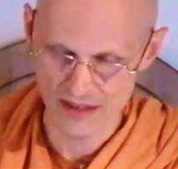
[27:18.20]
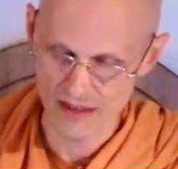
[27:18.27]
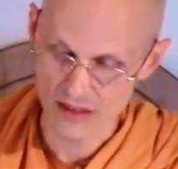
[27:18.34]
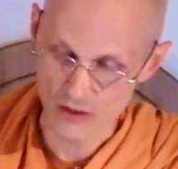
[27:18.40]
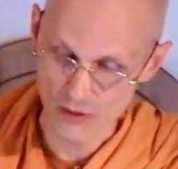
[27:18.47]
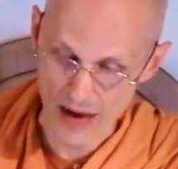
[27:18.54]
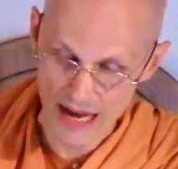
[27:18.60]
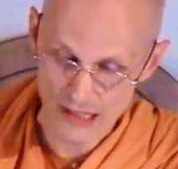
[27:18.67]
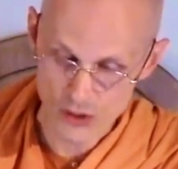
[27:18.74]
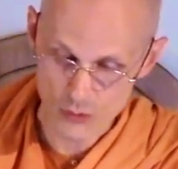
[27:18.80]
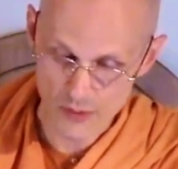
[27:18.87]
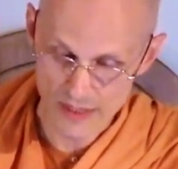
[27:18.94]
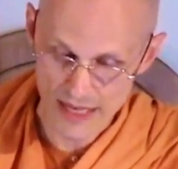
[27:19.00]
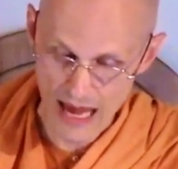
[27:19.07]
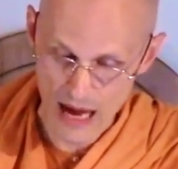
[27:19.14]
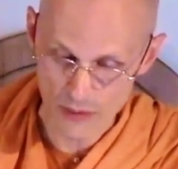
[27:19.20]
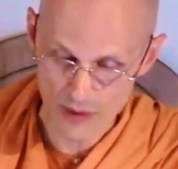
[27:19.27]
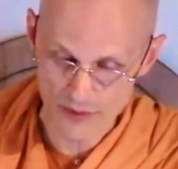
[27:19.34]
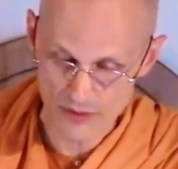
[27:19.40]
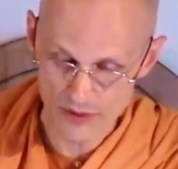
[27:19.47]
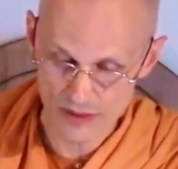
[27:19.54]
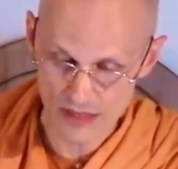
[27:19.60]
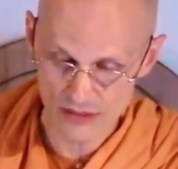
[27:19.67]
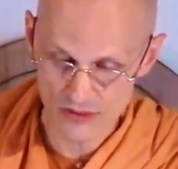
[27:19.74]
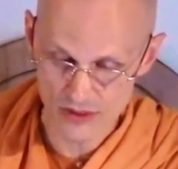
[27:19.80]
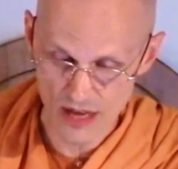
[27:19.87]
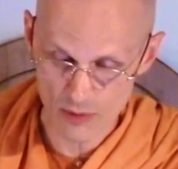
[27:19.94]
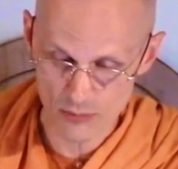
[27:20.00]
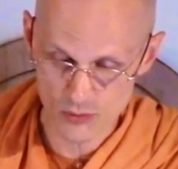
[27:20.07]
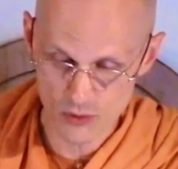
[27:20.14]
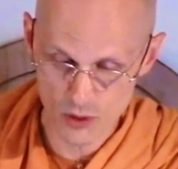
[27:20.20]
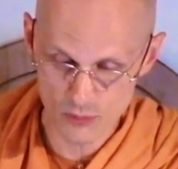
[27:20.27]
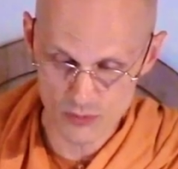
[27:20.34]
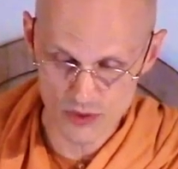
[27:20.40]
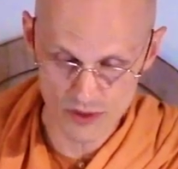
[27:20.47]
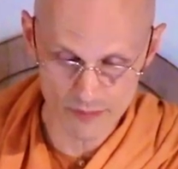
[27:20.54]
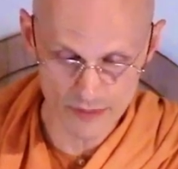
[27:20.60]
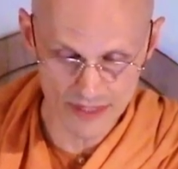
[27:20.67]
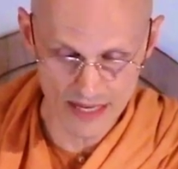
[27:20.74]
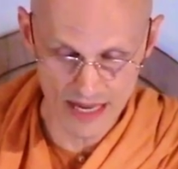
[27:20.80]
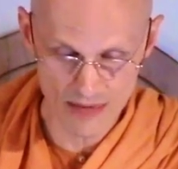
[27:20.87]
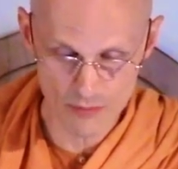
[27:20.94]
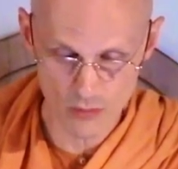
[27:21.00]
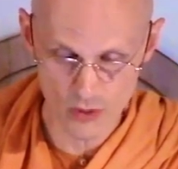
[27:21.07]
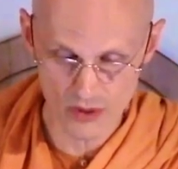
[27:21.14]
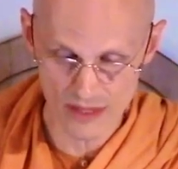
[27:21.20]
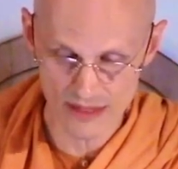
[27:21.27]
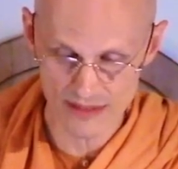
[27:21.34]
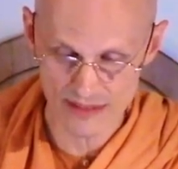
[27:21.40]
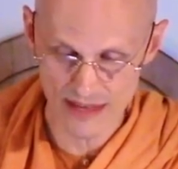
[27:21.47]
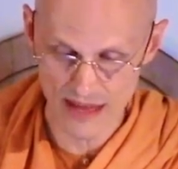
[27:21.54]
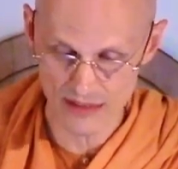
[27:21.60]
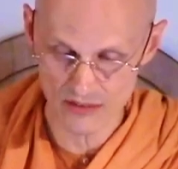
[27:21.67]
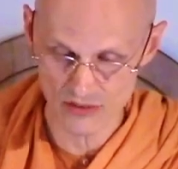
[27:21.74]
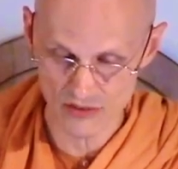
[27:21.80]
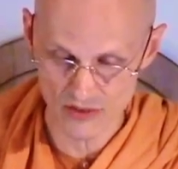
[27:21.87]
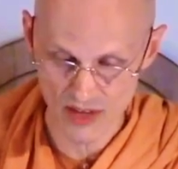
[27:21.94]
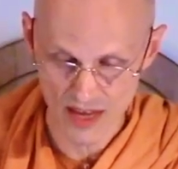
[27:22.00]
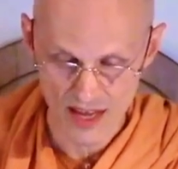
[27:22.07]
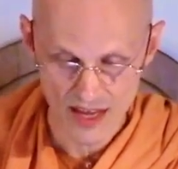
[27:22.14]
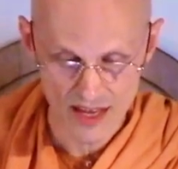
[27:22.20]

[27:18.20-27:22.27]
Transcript: Gradually, however, his absorption became more intense.